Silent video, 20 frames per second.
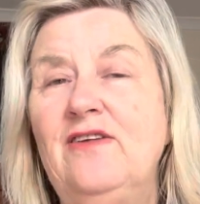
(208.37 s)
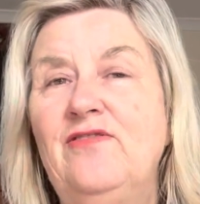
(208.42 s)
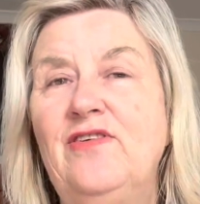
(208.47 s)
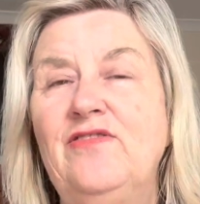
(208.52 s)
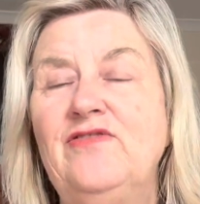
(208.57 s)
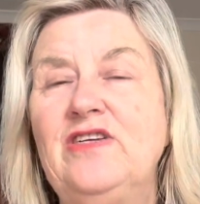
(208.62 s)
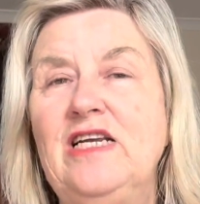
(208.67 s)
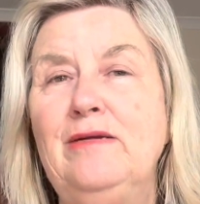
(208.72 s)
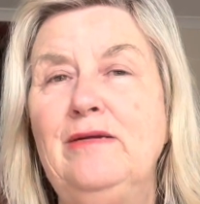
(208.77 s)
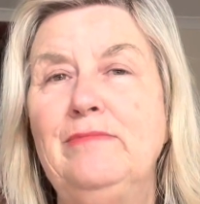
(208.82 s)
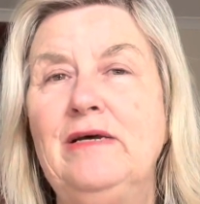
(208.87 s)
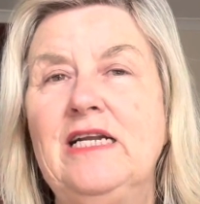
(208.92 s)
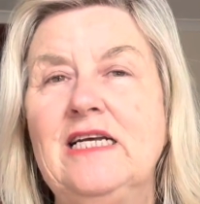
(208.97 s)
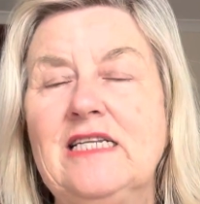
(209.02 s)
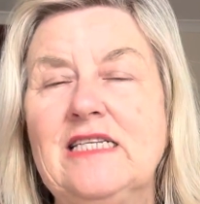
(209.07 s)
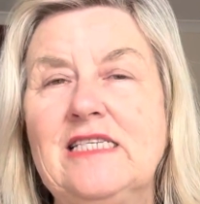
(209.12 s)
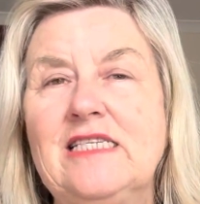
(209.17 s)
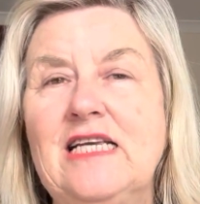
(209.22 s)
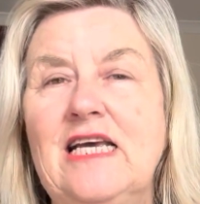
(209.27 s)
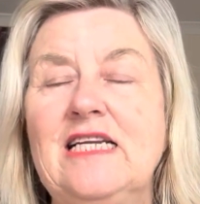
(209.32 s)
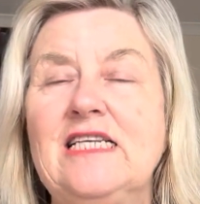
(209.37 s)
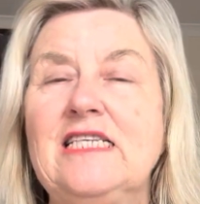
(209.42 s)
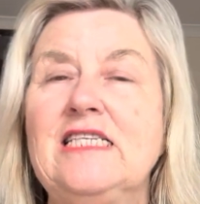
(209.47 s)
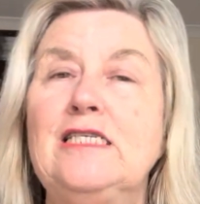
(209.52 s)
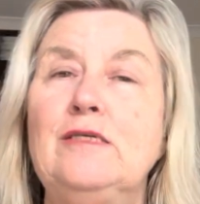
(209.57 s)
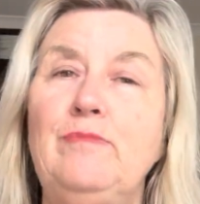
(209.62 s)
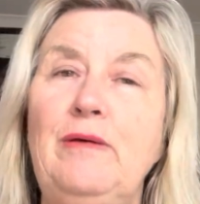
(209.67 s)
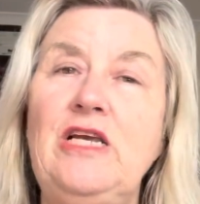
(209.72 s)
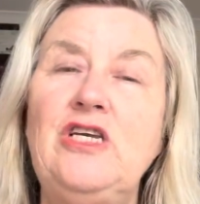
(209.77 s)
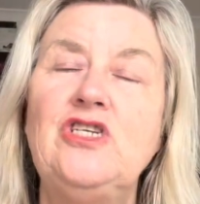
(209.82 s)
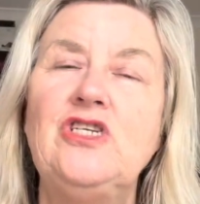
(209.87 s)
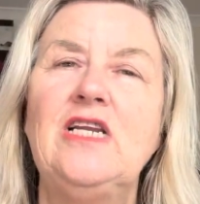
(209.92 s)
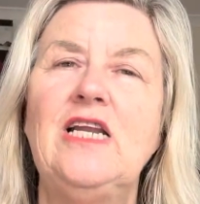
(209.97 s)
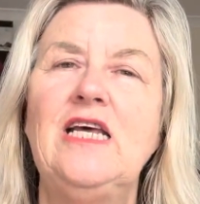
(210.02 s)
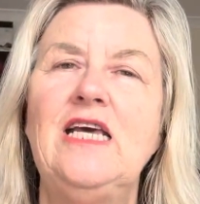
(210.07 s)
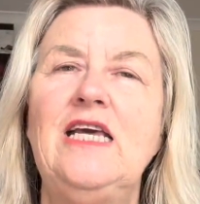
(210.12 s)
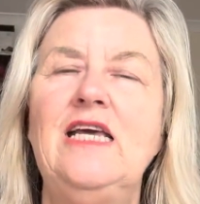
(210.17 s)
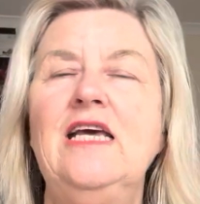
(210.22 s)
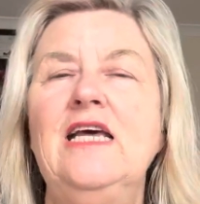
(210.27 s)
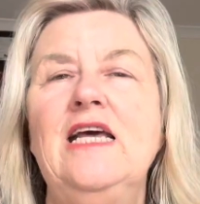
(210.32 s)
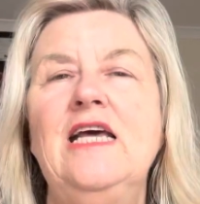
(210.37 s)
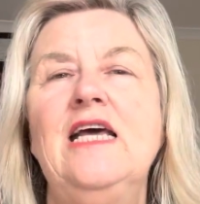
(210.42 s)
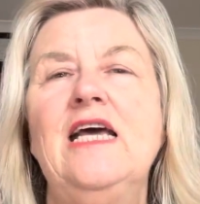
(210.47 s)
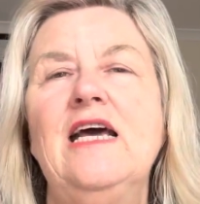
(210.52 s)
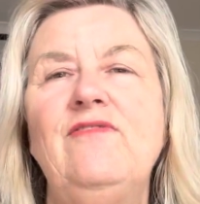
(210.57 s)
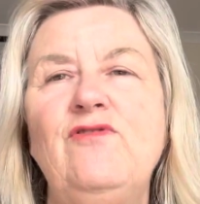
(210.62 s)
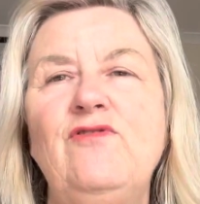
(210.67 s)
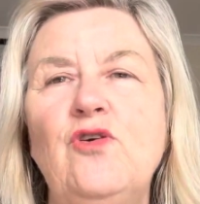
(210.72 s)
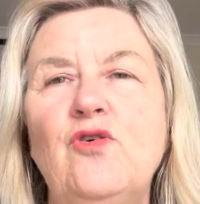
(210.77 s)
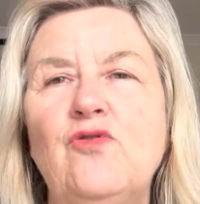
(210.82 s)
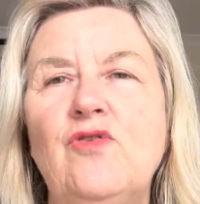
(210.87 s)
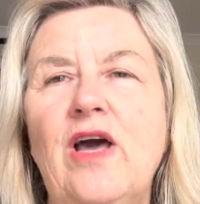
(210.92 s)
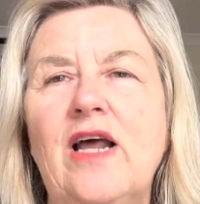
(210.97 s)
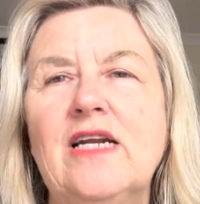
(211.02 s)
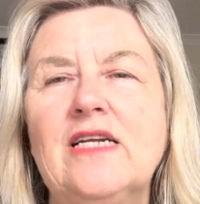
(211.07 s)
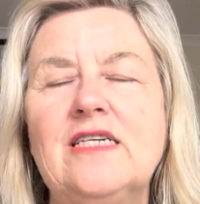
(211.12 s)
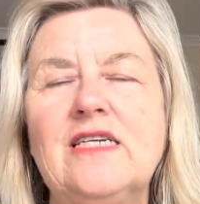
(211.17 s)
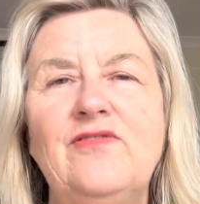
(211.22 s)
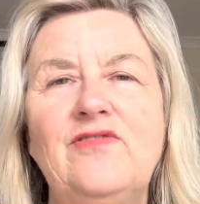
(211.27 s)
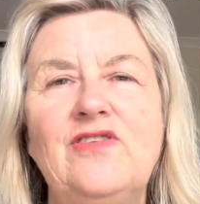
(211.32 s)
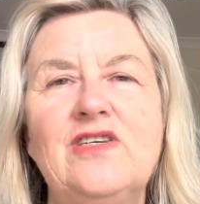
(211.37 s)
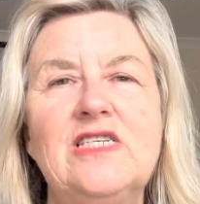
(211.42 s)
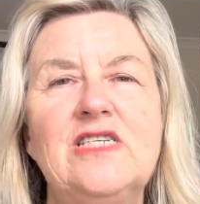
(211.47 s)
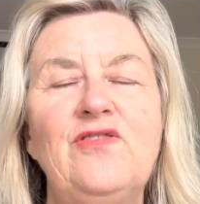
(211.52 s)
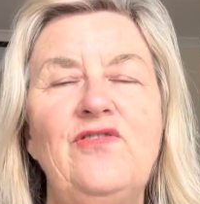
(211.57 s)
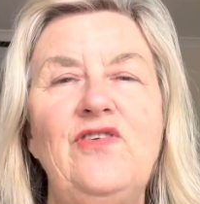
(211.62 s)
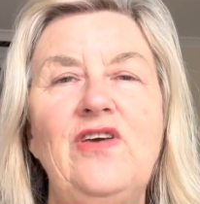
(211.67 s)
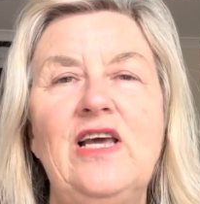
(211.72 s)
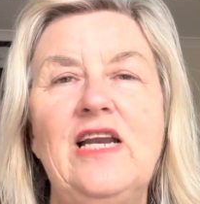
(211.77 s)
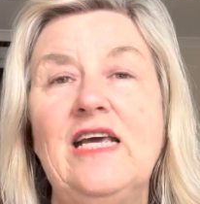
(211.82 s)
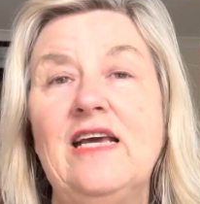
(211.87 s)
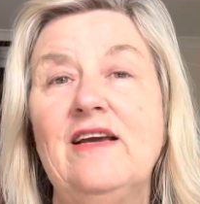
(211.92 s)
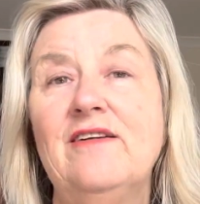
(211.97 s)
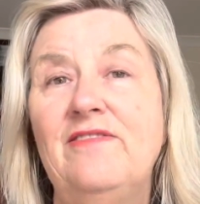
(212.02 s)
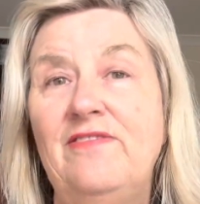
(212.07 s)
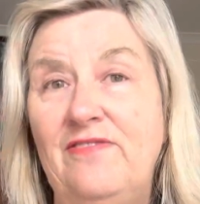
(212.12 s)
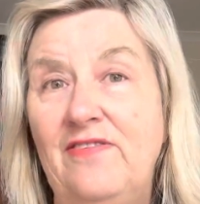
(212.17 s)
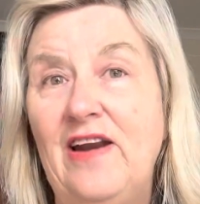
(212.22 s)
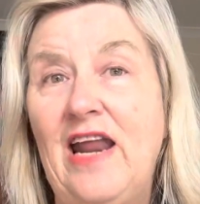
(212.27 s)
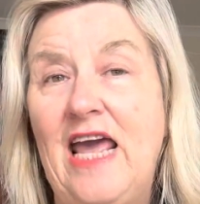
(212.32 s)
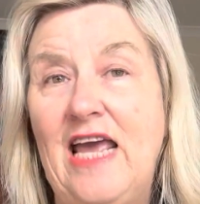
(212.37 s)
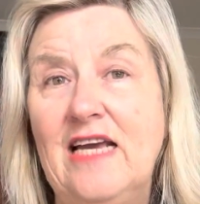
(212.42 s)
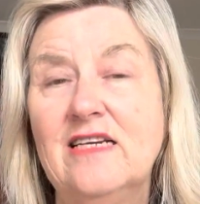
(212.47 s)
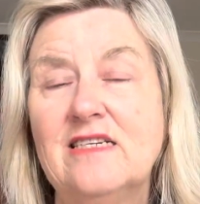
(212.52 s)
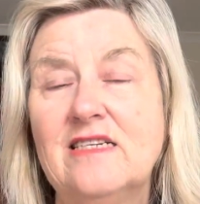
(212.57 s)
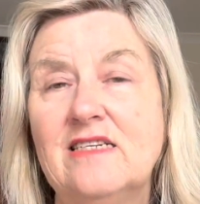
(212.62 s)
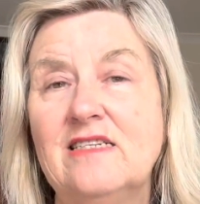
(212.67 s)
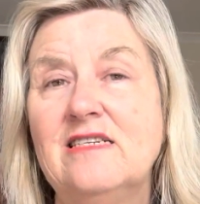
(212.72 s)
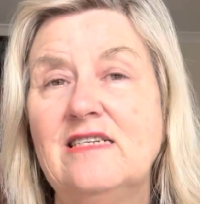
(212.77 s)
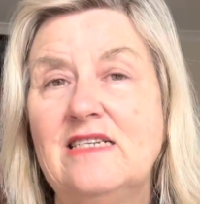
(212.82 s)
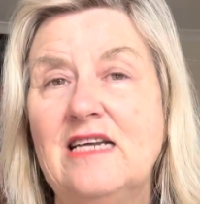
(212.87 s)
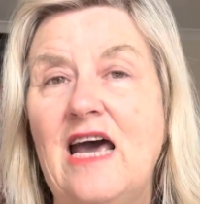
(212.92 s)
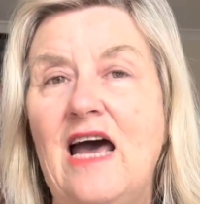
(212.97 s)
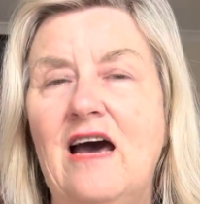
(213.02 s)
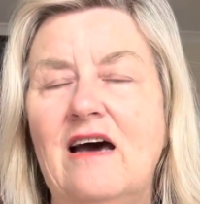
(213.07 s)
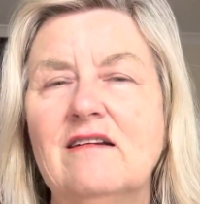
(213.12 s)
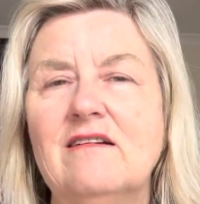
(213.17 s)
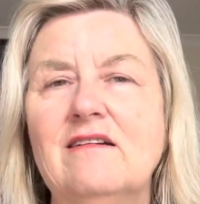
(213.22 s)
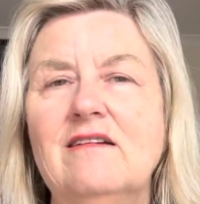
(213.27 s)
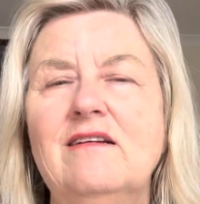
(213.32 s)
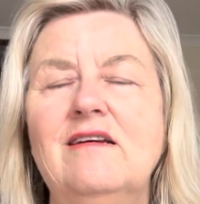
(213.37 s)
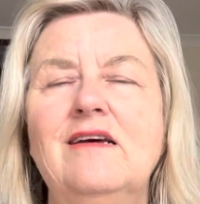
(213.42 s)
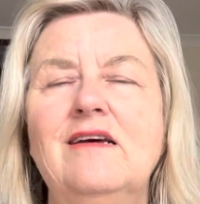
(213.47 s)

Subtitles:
15 minutes, and especially if your relative is feeling flat and down,